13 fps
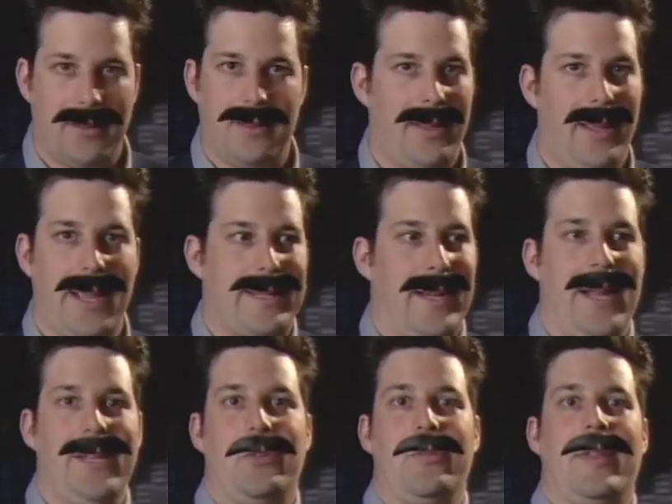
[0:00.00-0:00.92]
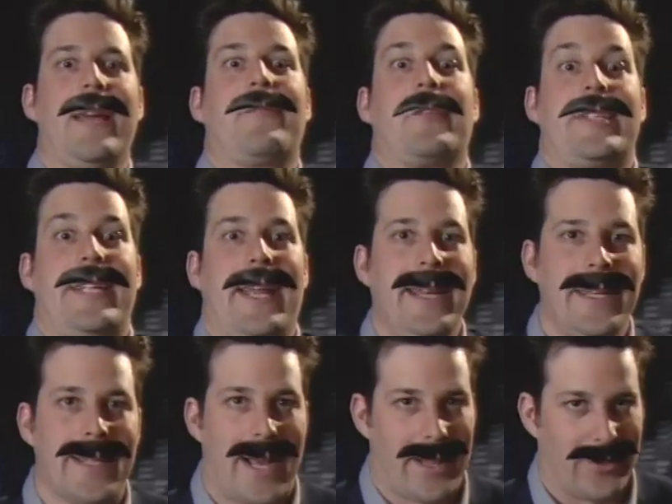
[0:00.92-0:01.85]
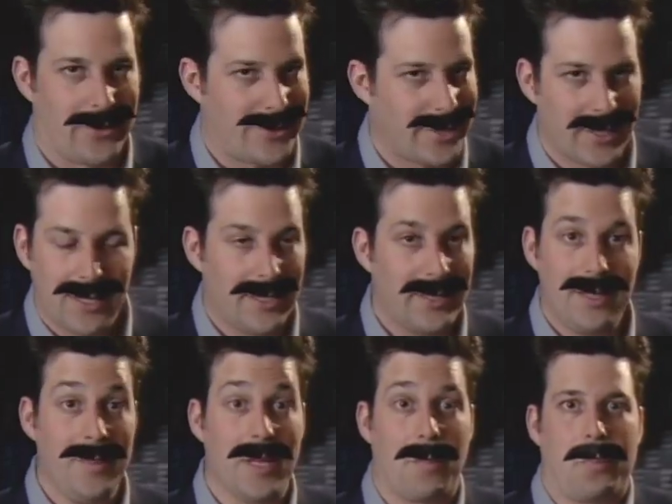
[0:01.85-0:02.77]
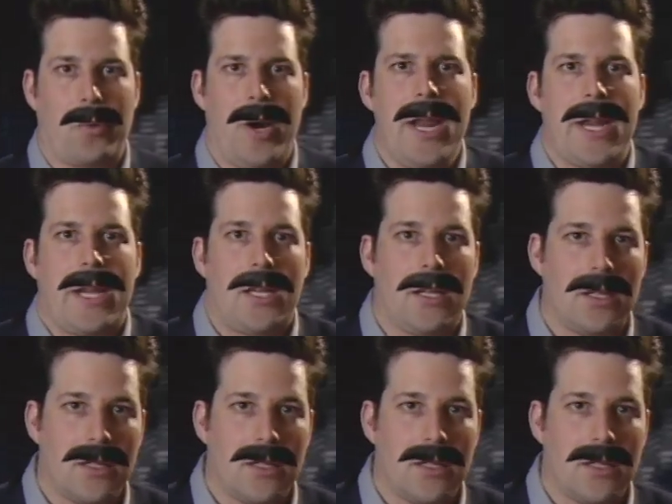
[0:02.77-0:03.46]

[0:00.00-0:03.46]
Heck, I'd do that for $10. Give me a break.